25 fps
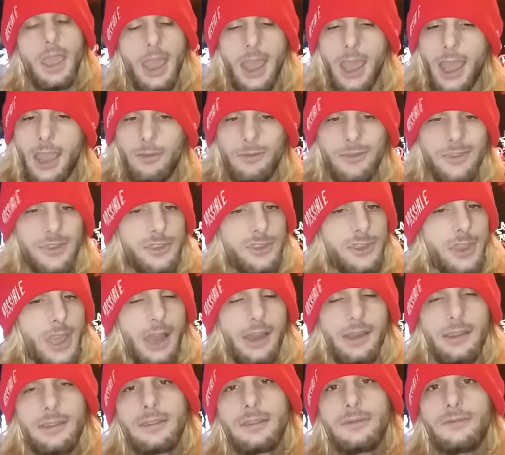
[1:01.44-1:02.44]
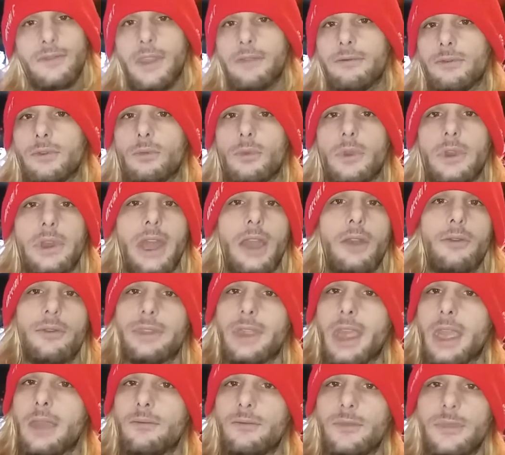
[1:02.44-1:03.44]
I was jealous of everyone. I was
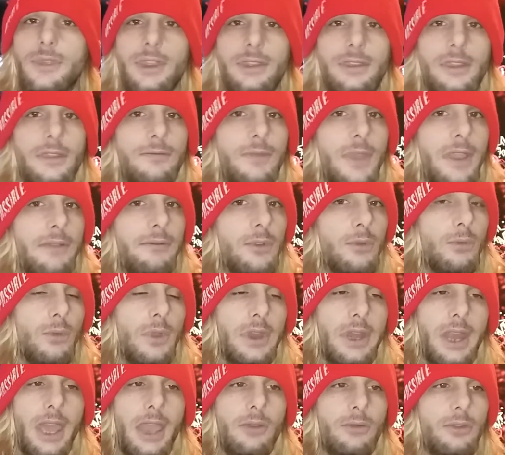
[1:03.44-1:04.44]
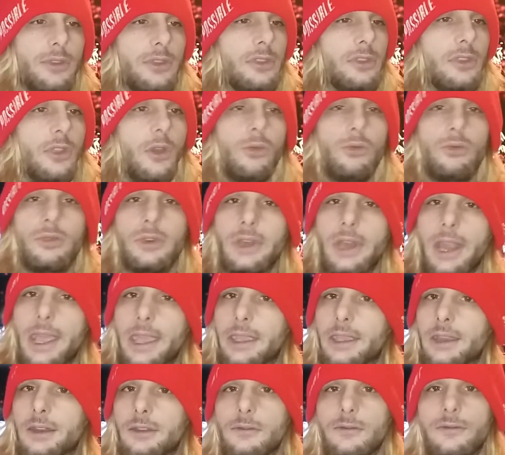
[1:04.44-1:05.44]
envious of everyone. I was so
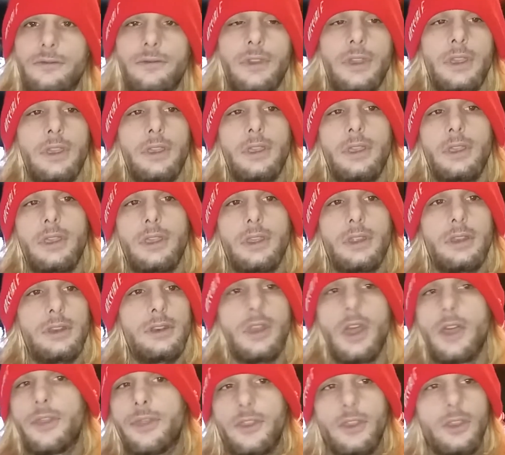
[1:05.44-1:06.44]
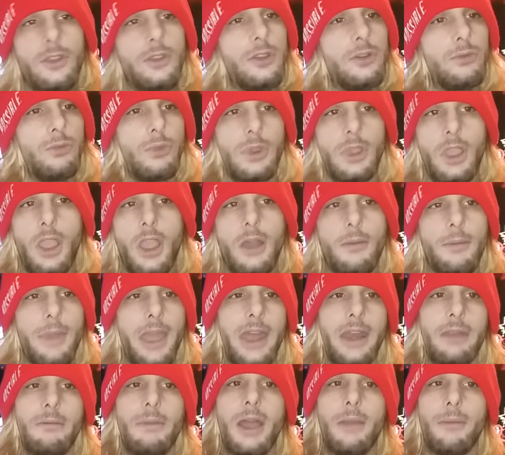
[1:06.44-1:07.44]
negative. Nothing good would come
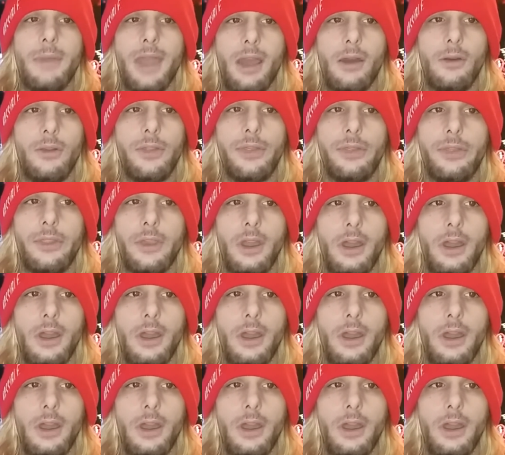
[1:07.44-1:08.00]
out of my mouth.